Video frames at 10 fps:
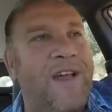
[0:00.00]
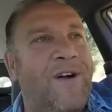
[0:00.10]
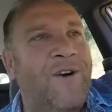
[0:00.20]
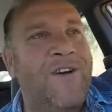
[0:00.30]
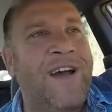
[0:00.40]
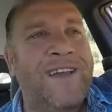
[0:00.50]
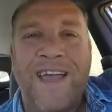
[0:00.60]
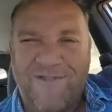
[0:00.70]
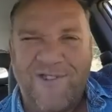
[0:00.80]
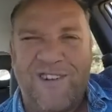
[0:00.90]
Alright,
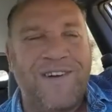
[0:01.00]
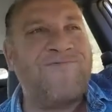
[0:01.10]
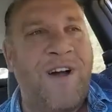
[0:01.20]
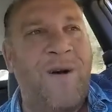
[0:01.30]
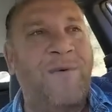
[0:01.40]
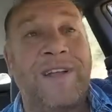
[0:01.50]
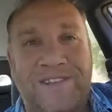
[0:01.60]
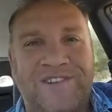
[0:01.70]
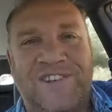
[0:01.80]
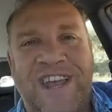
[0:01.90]
rock and roll,
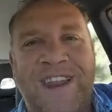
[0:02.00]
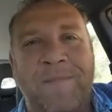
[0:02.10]
and see you in